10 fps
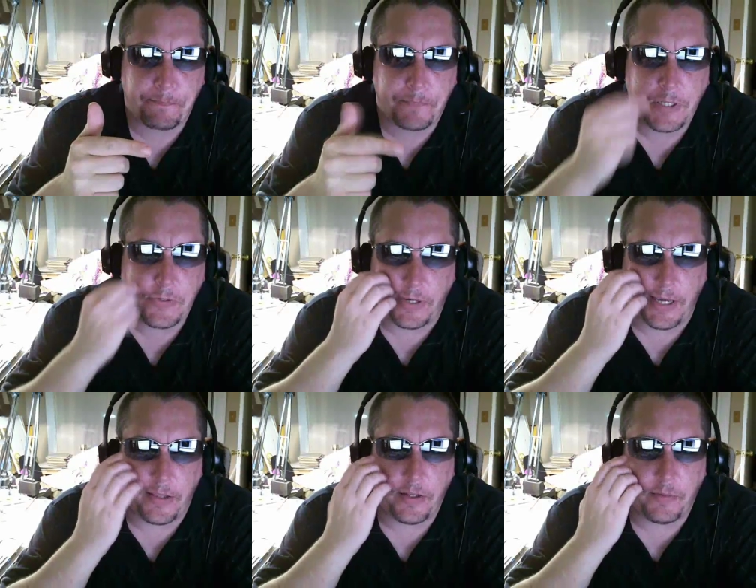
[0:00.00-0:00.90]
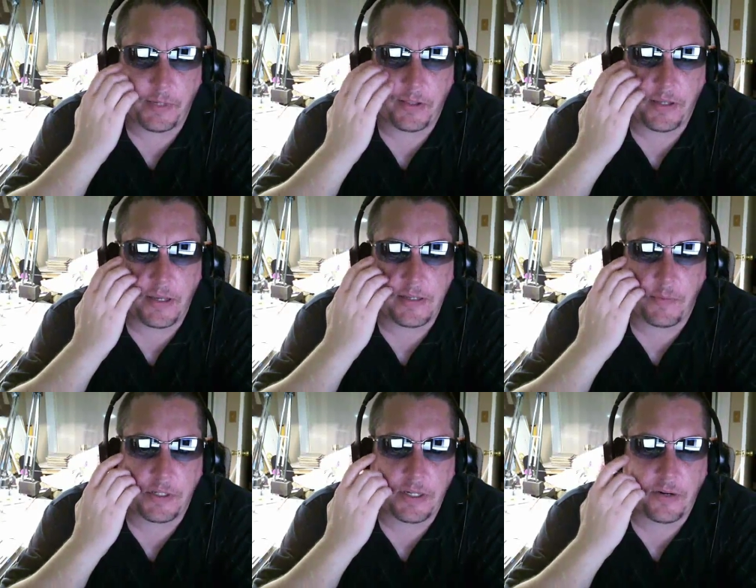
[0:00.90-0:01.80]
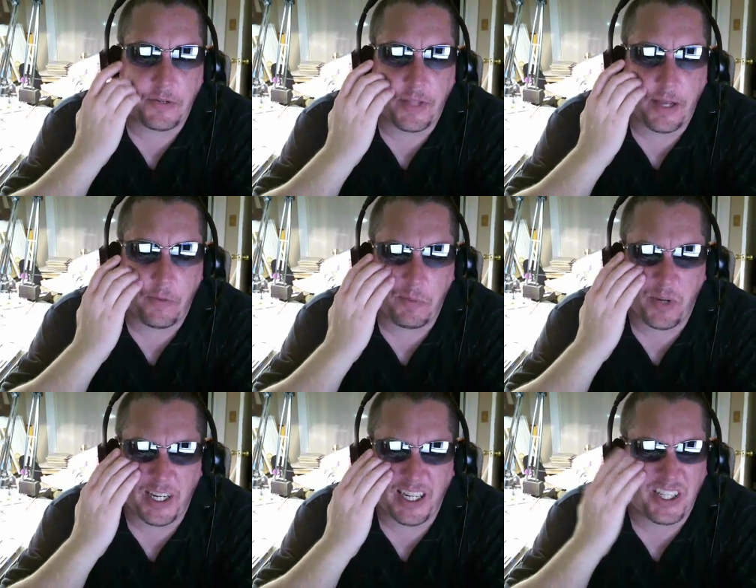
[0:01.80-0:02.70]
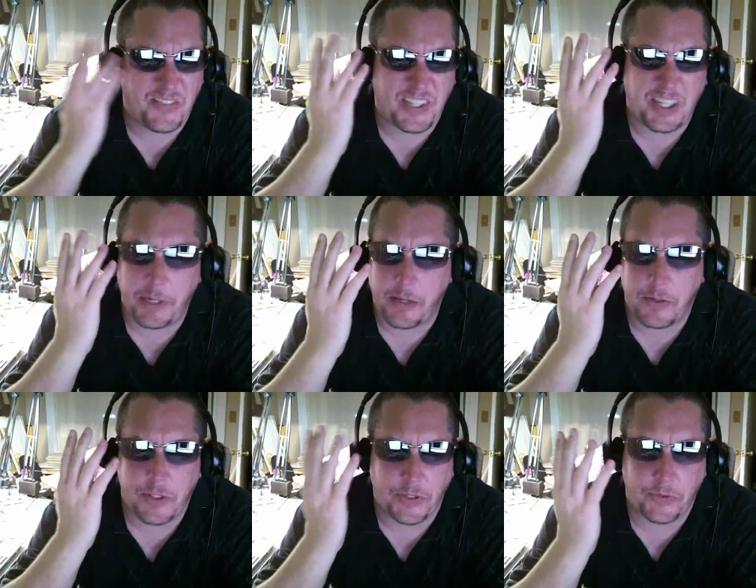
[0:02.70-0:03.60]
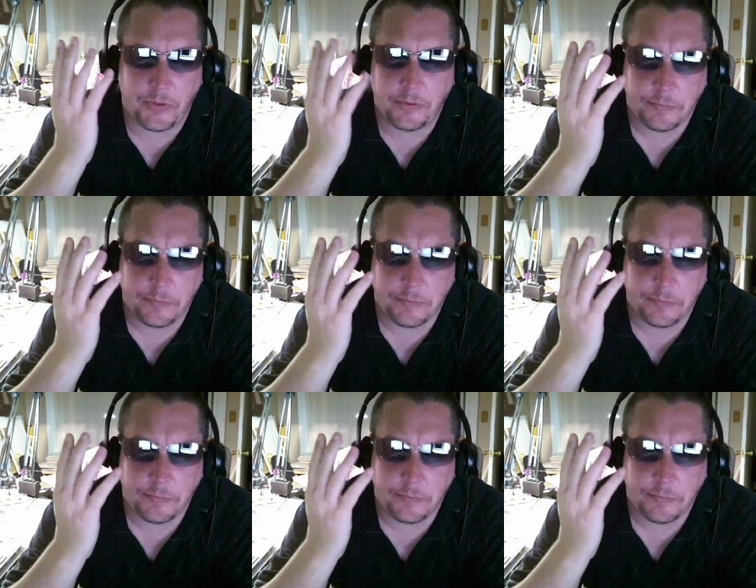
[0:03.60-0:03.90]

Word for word: so yeah, there'll be a, a separate series for that. 1.8 should be coming out soon.